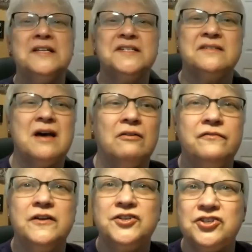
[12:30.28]
it's
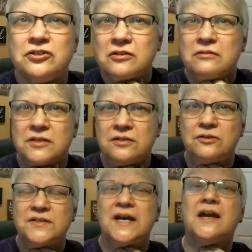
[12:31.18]
selfish
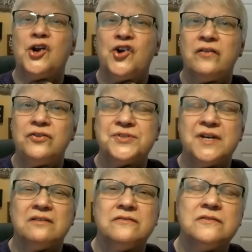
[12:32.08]
to take care of
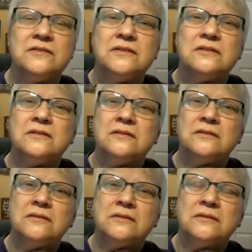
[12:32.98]
yourself?
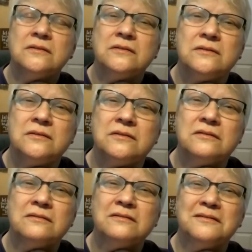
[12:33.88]
I
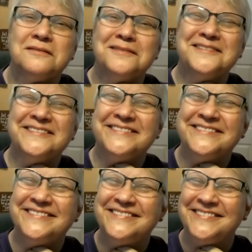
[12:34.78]
used to think that it
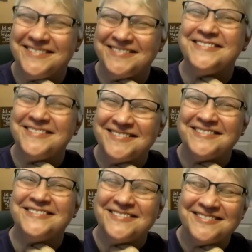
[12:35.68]
was selfish.
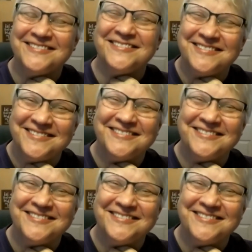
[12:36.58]
Very